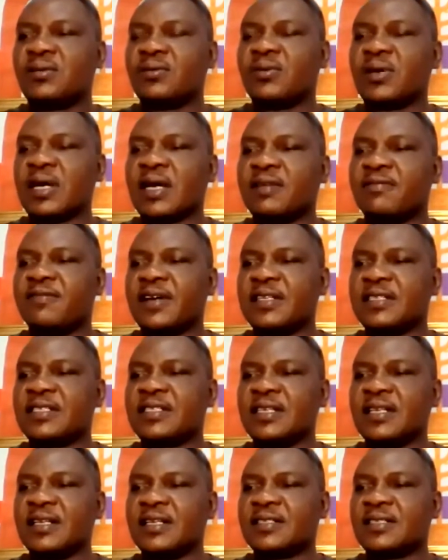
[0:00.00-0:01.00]
we are
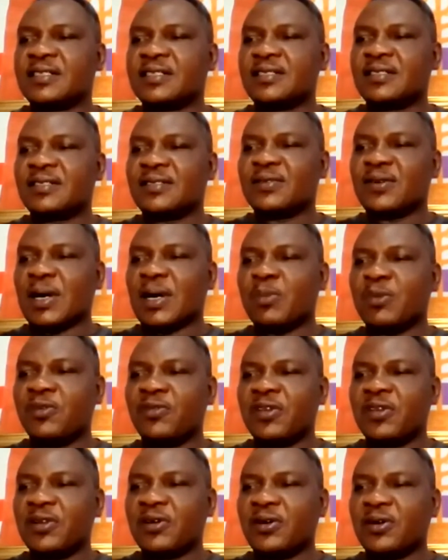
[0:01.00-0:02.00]
advancing, we are
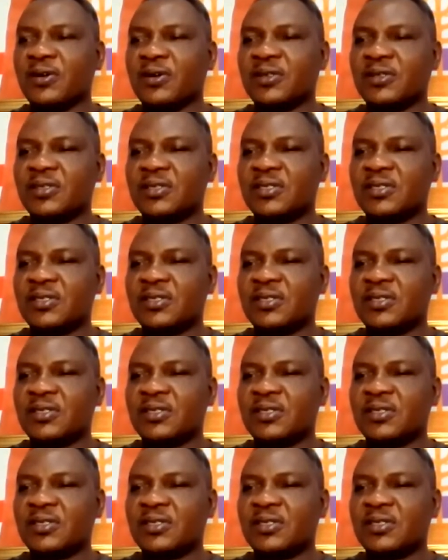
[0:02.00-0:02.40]
moving on,